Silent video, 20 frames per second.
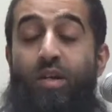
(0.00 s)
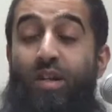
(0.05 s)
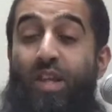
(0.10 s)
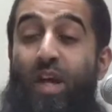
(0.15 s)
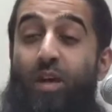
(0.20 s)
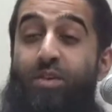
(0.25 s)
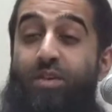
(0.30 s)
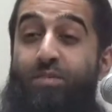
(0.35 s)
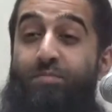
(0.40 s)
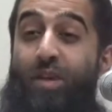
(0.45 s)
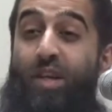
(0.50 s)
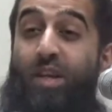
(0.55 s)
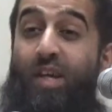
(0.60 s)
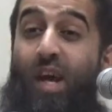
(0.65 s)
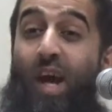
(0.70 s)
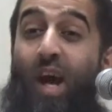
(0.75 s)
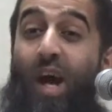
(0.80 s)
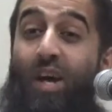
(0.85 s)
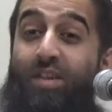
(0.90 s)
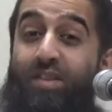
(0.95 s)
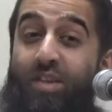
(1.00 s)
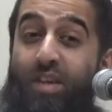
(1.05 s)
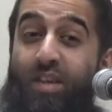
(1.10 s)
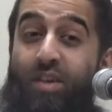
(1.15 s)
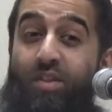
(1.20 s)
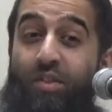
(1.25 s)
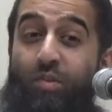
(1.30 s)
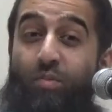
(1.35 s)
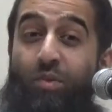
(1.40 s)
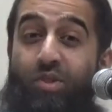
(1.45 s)
Now there's many a
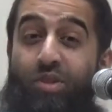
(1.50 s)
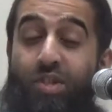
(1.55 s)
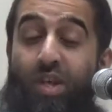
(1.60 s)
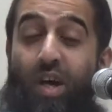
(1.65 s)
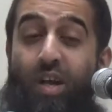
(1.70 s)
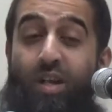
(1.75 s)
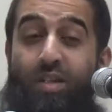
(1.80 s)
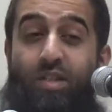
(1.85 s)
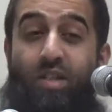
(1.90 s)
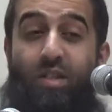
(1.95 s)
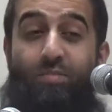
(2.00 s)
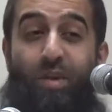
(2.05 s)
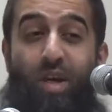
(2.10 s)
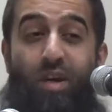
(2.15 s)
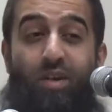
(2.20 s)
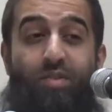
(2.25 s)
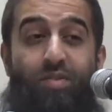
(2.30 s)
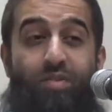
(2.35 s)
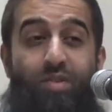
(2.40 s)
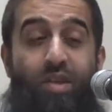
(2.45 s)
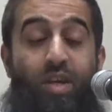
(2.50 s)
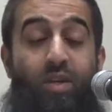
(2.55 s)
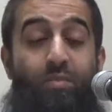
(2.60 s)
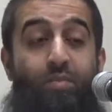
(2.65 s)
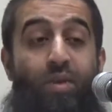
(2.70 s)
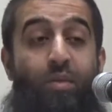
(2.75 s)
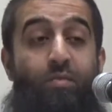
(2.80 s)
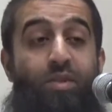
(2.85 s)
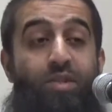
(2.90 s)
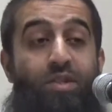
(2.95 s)
hadith which tell us about the
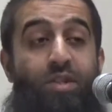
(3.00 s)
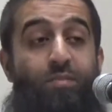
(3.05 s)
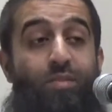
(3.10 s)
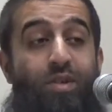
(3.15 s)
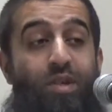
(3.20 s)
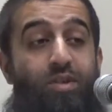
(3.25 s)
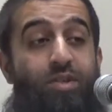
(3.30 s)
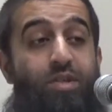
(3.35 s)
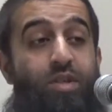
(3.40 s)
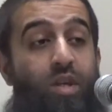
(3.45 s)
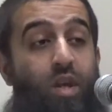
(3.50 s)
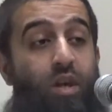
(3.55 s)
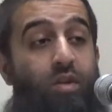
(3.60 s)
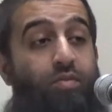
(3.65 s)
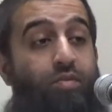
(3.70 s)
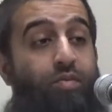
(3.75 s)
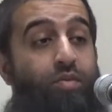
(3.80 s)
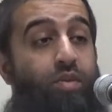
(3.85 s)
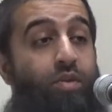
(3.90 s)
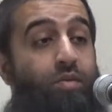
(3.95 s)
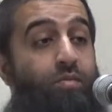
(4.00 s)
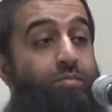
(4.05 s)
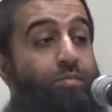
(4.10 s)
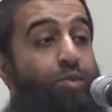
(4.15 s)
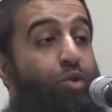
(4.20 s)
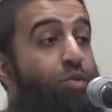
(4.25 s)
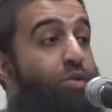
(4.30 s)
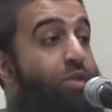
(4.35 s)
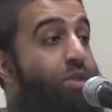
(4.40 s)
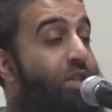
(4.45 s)
impermissibility of
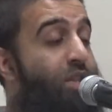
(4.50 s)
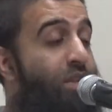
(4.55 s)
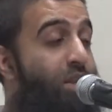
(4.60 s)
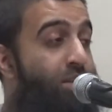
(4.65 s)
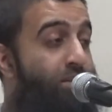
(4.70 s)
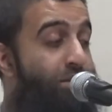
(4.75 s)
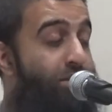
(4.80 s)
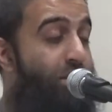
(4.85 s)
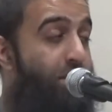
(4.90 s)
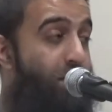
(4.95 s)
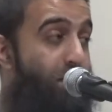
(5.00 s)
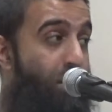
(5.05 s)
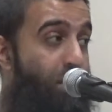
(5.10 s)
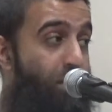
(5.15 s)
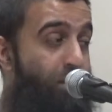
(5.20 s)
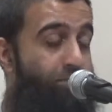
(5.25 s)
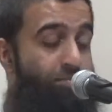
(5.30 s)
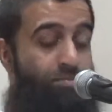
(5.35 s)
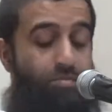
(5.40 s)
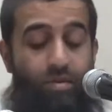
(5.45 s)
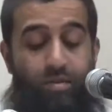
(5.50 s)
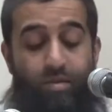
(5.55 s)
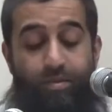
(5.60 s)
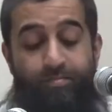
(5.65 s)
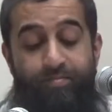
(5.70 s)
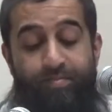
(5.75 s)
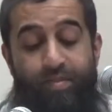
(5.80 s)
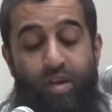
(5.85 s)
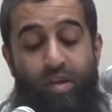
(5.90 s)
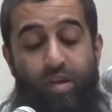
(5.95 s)
music and singing.
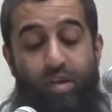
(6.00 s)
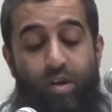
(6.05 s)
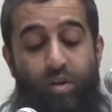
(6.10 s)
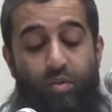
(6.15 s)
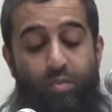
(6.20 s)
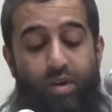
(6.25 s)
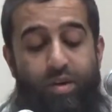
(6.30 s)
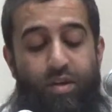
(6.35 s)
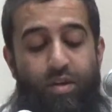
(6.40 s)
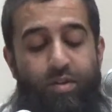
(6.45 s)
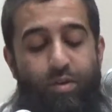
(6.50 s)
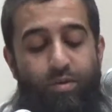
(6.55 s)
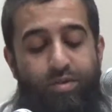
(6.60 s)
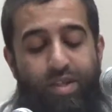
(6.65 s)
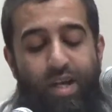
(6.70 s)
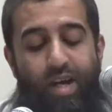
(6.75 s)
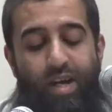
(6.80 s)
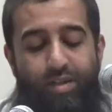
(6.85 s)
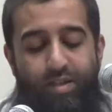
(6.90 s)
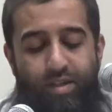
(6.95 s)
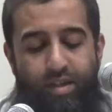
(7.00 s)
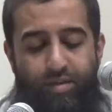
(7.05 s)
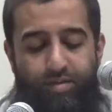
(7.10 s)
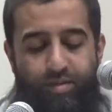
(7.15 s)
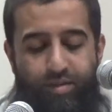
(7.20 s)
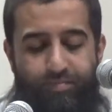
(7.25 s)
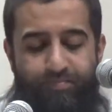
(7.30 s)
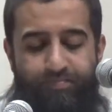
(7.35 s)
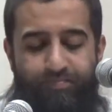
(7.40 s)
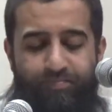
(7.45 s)
One of those
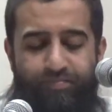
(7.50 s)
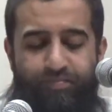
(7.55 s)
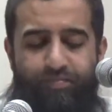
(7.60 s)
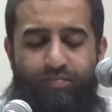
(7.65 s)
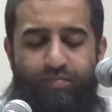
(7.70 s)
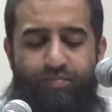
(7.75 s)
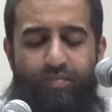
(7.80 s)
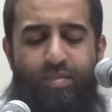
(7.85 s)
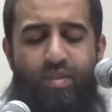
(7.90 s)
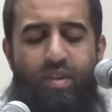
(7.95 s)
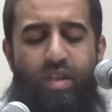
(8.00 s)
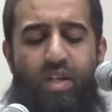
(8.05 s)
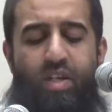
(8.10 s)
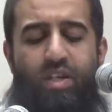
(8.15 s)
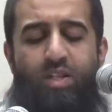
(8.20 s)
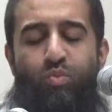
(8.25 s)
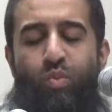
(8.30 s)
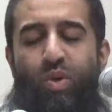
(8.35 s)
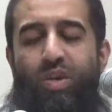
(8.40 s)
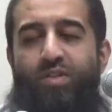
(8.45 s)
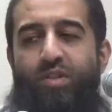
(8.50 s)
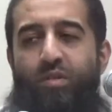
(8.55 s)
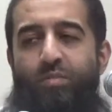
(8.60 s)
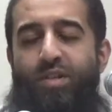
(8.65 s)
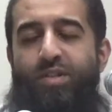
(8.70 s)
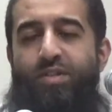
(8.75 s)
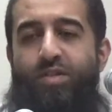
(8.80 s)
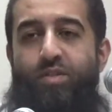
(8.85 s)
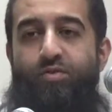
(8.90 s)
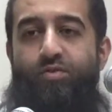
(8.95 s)
hadith is when the
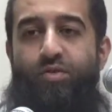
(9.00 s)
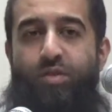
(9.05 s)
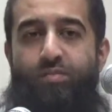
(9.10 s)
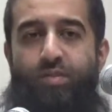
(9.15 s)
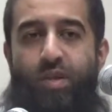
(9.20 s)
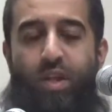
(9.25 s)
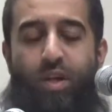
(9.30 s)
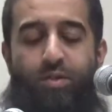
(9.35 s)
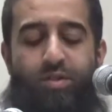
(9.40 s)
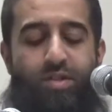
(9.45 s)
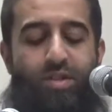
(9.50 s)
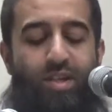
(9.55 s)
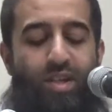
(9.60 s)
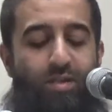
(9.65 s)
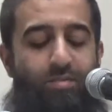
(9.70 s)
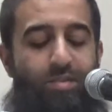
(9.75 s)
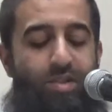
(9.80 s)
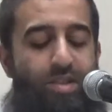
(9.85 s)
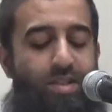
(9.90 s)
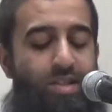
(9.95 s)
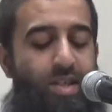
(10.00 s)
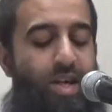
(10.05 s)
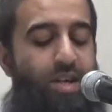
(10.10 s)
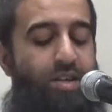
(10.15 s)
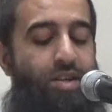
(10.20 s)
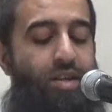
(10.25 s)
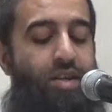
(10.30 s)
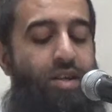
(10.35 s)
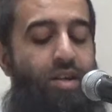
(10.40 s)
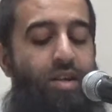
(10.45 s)
Messenger of Allah, he
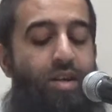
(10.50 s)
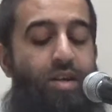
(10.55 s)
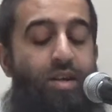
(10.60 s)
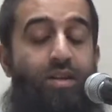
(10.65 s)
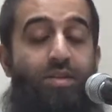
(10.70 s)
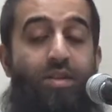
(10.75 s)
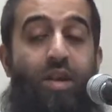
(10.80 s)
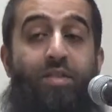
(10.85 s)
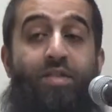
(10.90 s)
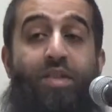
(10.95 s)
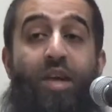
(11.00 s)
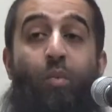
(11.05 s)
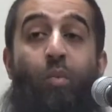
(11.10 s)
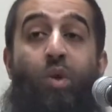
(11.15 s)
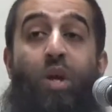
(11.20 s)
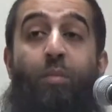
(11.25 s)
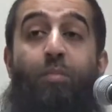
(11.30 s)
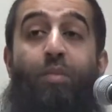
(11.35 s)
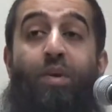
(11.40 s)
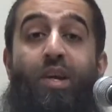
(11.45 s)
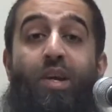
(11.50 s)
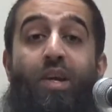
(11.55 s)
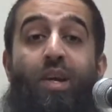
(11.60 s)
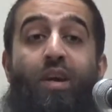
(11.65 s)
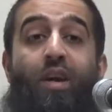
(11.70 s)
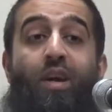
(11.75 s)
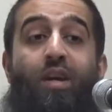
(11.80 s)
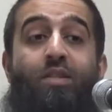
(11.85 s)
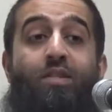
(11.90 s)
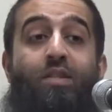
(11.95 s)
said that there will
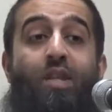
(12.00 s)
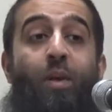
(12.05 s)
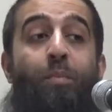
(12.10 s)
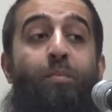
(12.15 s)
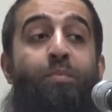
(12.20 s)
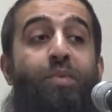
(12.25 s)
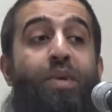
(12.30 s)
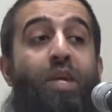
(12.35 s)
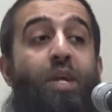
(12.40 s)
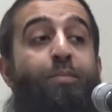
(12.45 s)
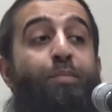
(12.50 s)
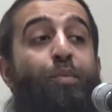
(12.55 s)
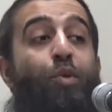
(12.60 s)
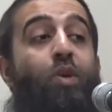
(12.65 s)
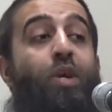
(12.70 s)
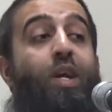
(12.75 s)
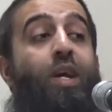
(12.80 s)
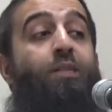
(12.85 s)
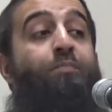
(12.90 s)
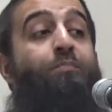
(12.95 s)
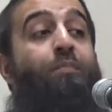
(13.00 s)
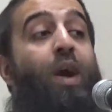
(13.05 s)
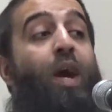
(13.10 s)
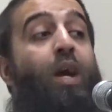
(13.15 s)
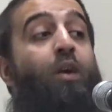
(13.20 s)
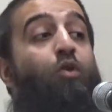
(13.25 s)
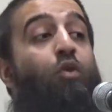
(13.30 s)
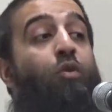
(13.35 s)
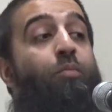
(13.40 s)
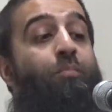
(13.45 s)
appear some people in my
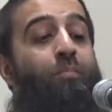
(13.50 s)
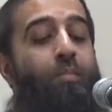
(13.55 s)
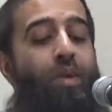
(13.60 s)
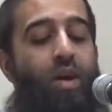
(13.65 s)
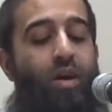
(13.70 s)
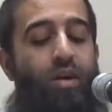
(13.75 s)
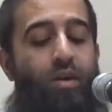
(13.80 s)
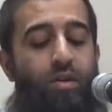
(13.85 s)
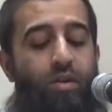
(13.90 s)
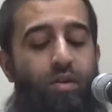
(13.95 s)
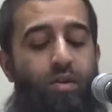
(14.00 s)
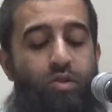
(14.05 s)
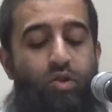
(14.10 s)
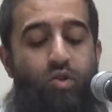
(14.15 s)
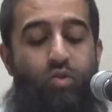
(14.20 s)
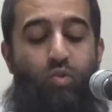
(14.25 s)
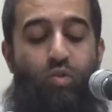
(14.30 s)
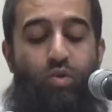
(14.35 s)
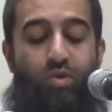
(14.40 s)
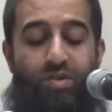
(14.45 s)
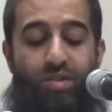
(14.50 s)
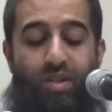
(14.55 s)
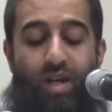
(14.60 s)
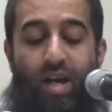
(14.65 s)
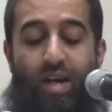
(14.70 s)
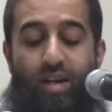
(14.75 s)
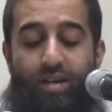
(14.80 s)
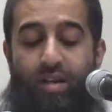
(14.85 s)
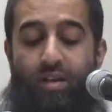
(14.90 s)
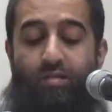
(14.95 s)
ummah towards the
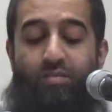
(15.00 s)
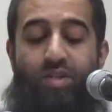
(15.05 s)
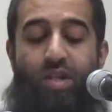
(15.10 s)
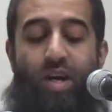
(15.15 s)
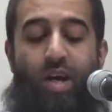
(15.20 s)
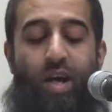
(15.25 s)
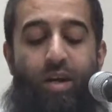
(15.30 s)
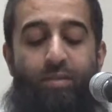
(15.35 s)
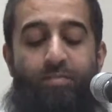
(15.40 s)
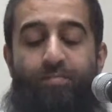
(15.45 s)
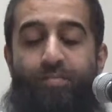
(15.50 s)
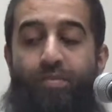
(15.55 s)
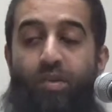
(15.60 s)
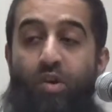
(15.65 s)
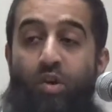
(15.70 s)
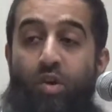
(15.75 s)
end of time